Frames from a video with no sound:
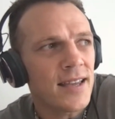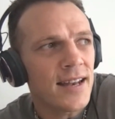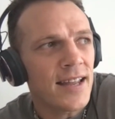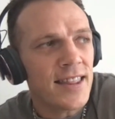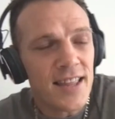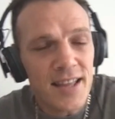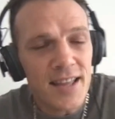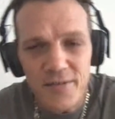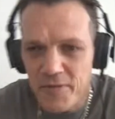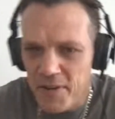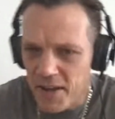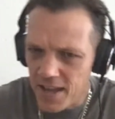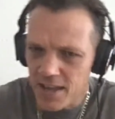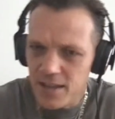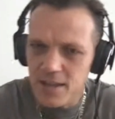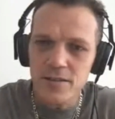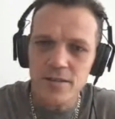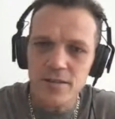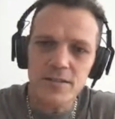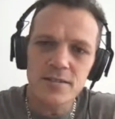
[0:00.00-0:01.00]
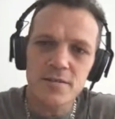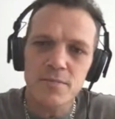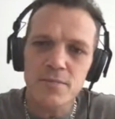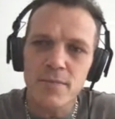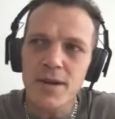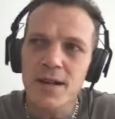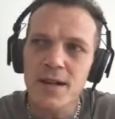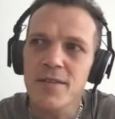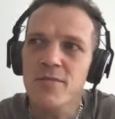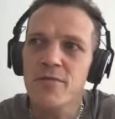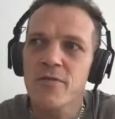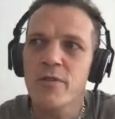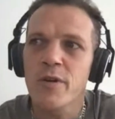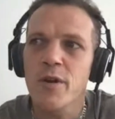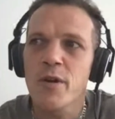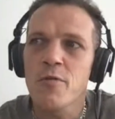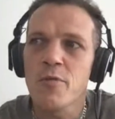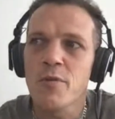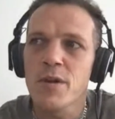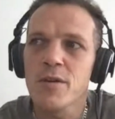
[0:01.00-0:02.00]
and as I've healed my
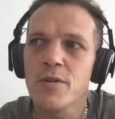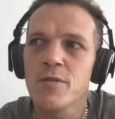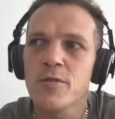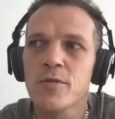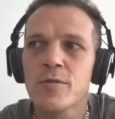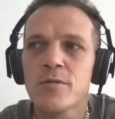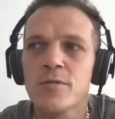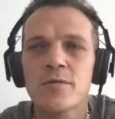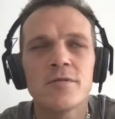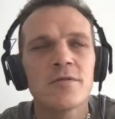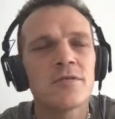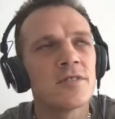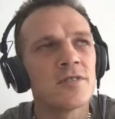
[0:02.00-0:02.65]
very real